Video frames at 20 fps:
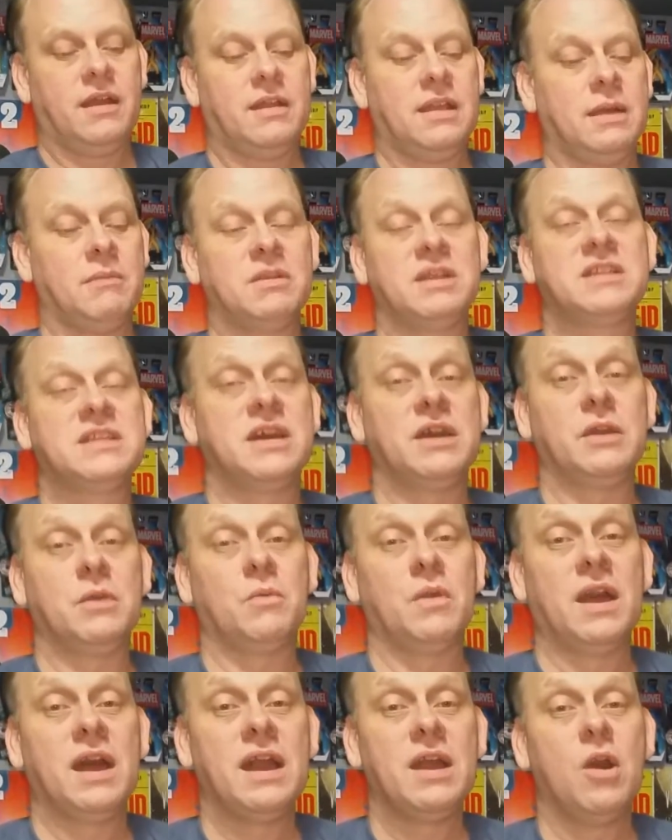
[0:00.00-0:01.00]
Now, I'm going to tell you,
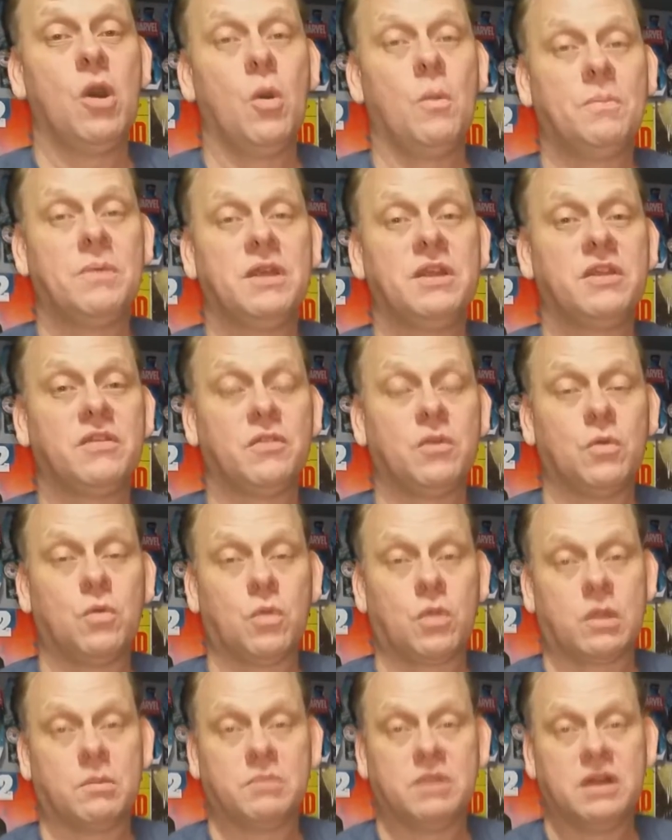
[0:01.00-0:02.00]
when I opened the
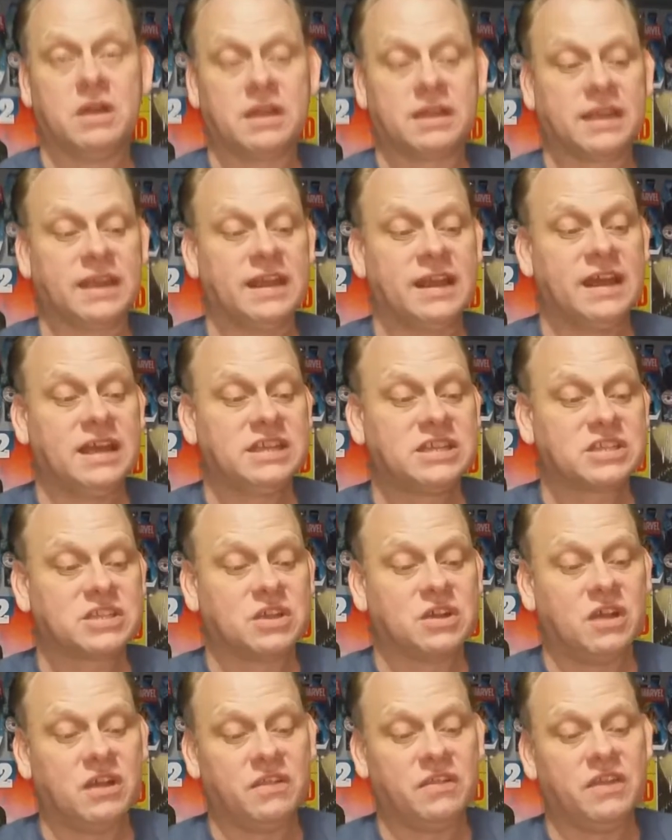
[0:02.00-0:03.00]
horror block and I
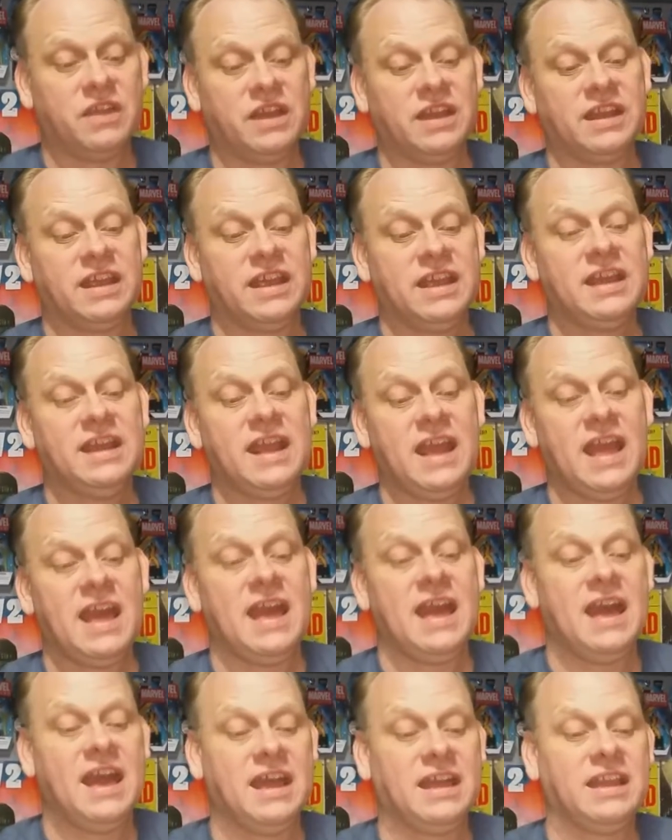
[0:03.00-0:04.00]
saw that it
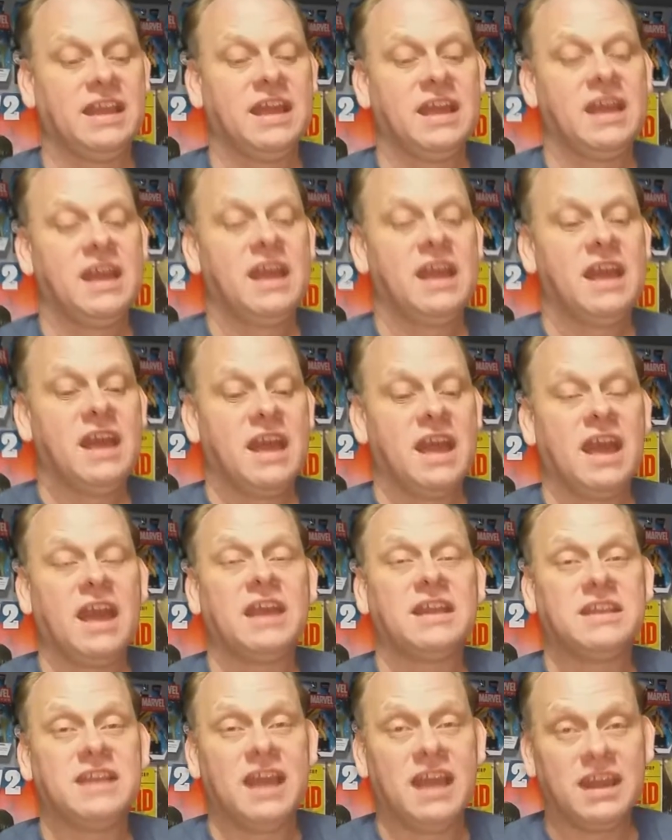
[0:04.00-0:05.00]
had
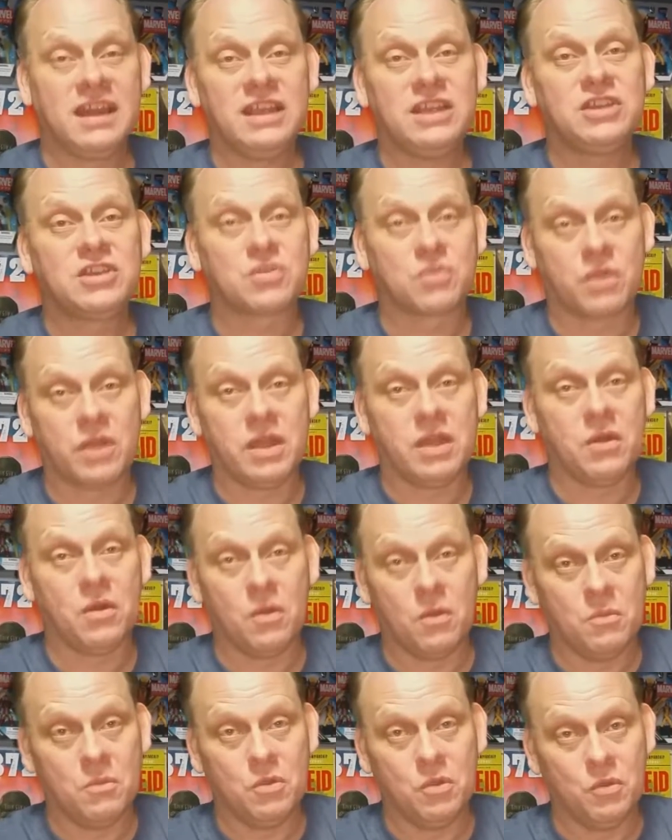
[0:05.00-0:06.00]
a Danny
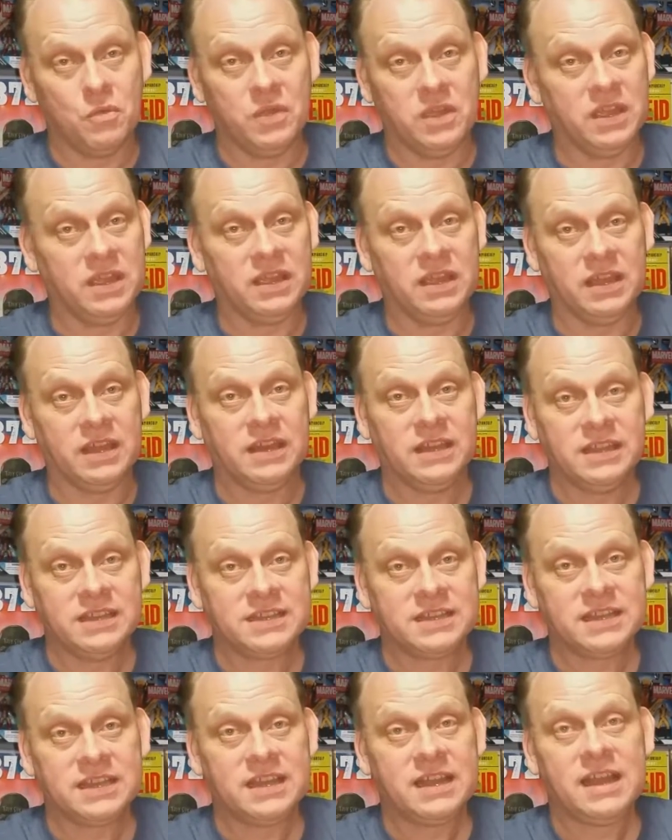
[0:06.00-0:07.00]
Trejo movie in
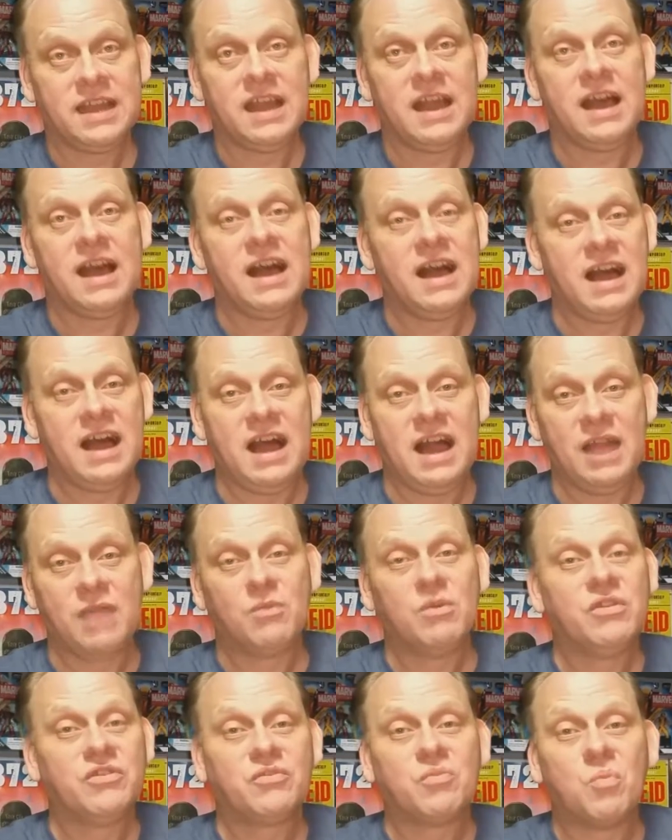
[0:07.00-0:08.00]
it, I
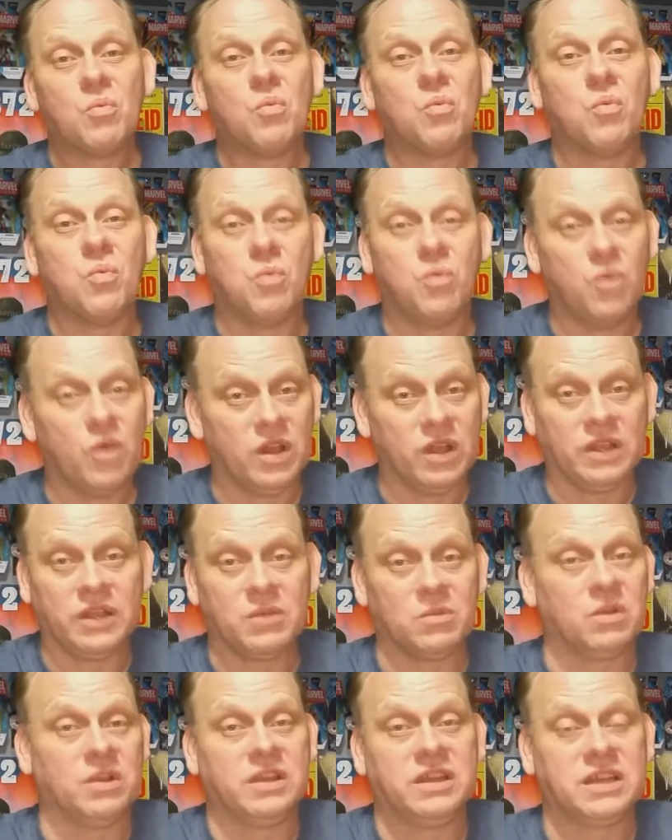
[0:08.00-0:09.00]
was
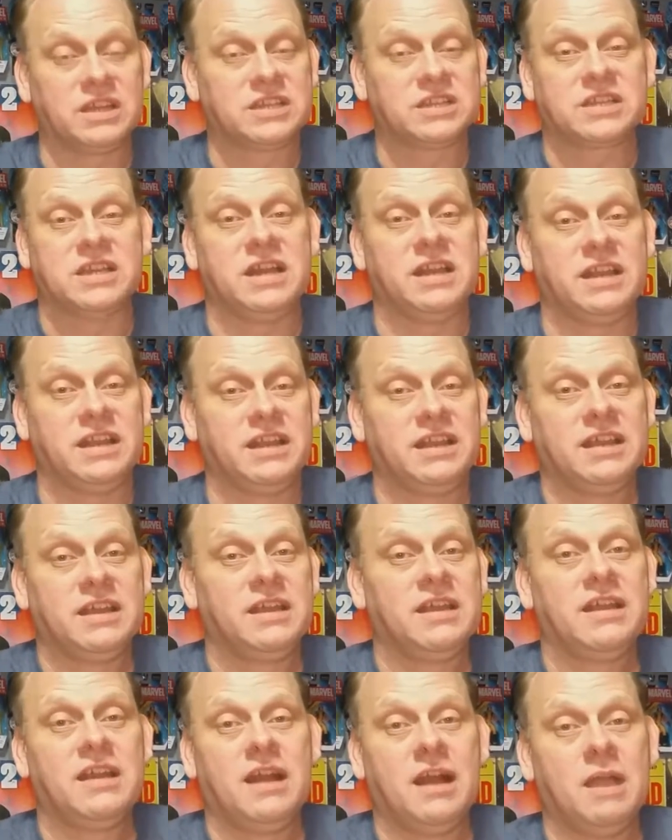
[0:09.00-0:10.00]
really, really excited.
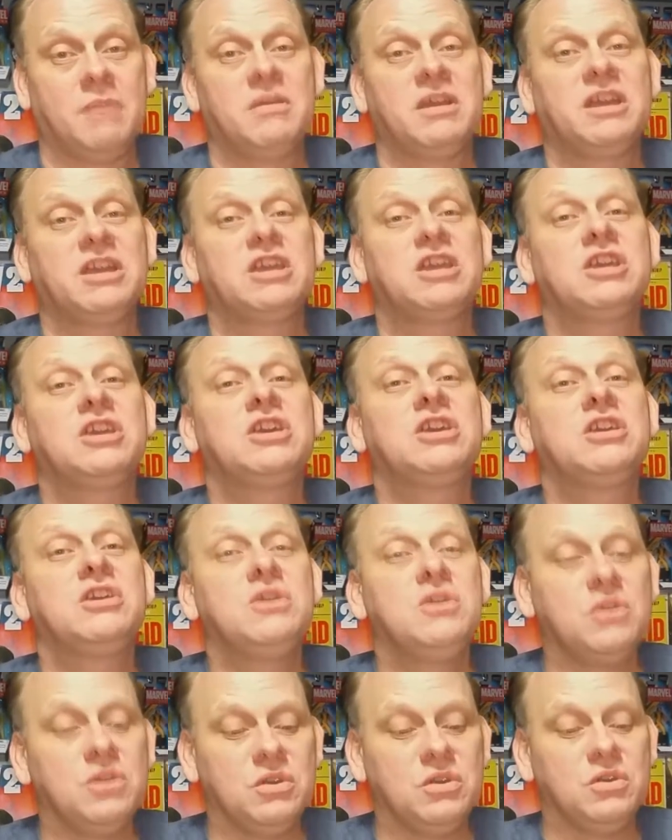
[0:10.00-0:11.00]
I'm a
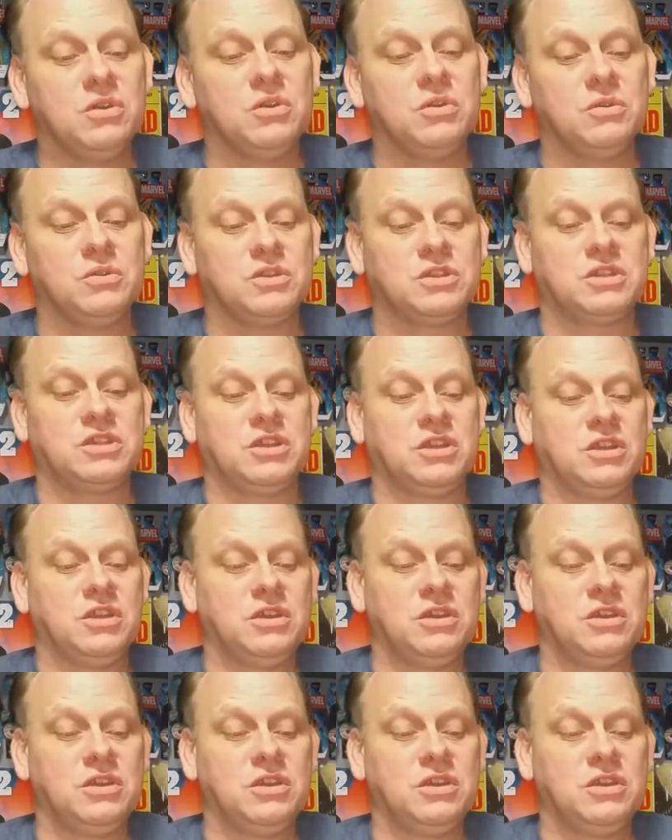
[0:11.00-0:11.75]
huge,